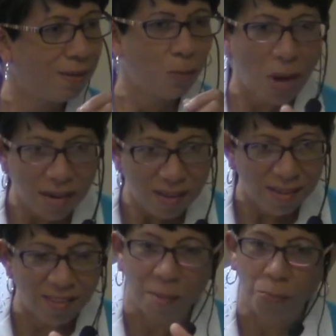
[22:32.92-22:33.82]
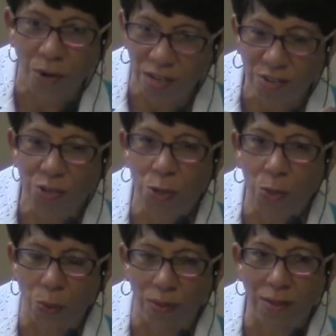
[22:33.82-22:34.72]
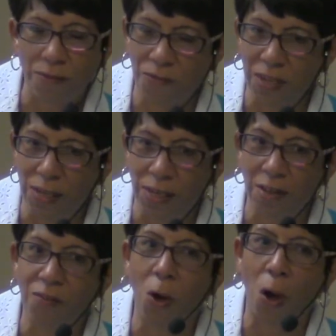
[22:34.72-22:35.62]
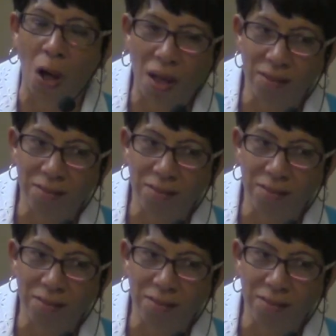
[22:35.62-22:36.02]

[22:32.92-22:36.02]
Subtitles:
What is it that brings you the feeling of awe?